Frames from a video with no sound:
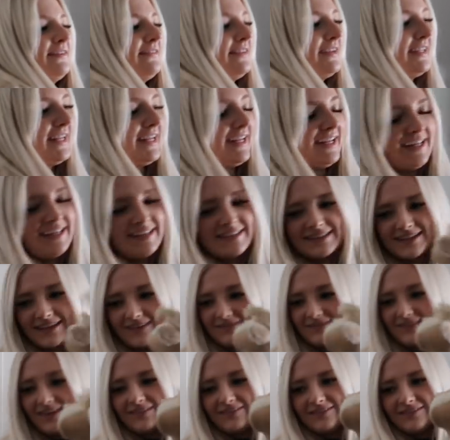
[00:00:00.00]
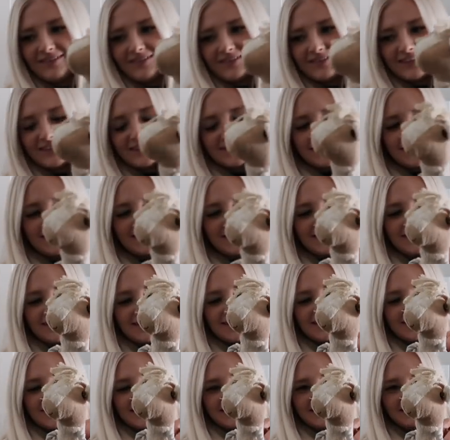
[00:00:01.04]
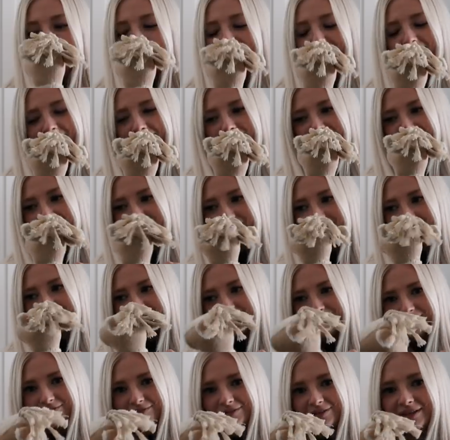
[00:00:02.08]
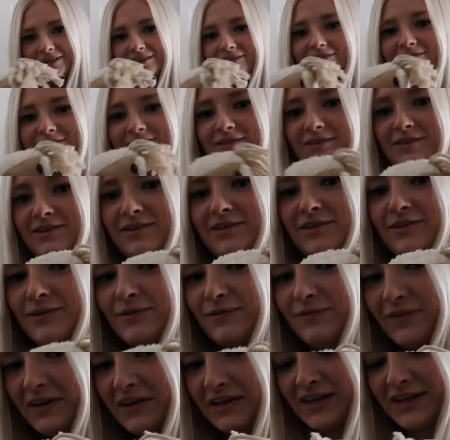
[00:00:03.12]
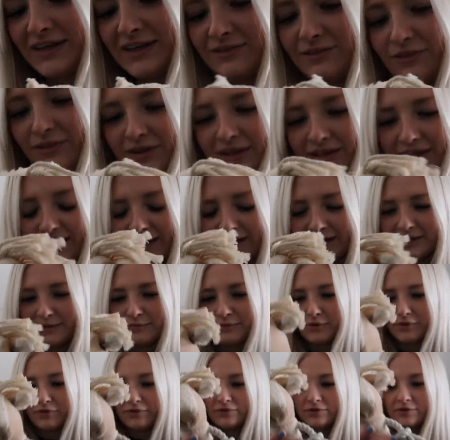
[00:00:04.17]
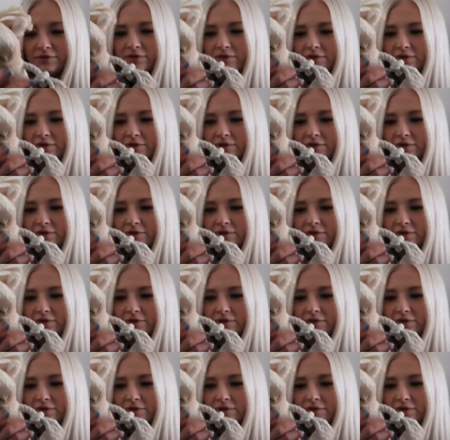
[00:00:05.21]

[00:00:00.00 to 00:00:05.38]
know what it is. I'm not really sure. I don't know. He's a funky looking animal.